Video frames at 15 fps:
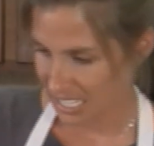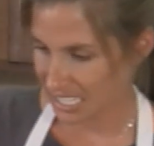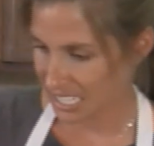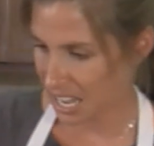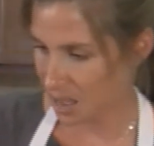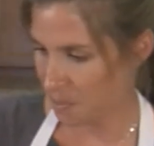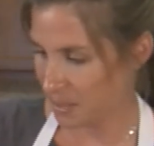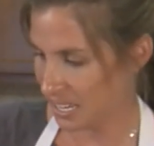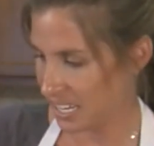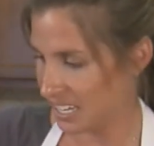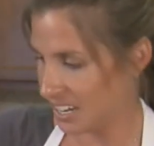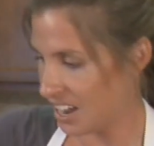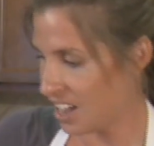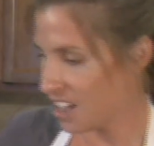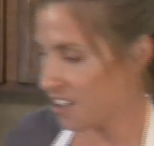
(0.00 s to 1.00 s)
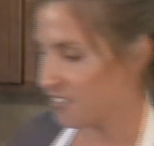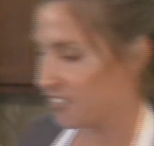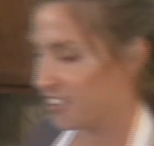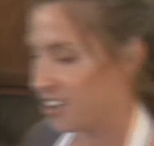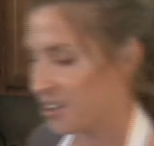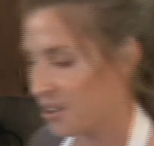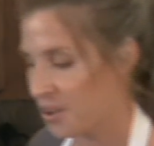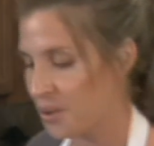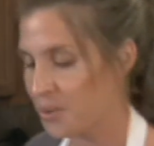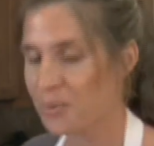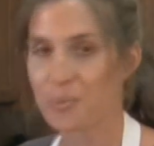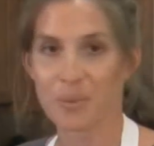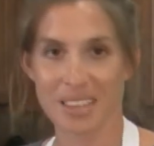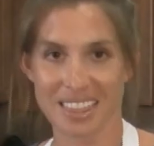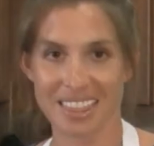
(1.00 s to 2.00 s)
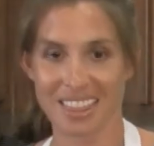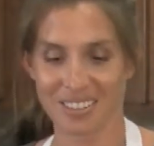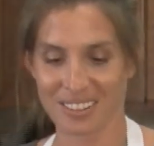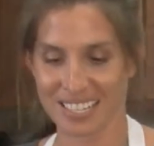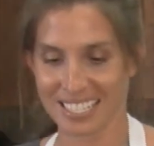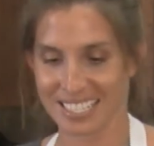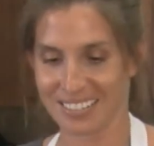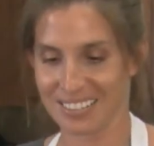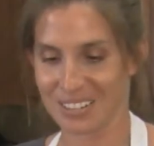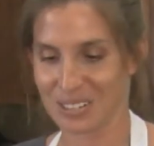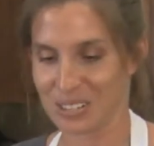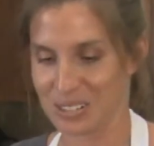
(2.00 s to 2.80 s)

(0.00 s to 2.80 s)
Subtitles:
topping it off with the rest of those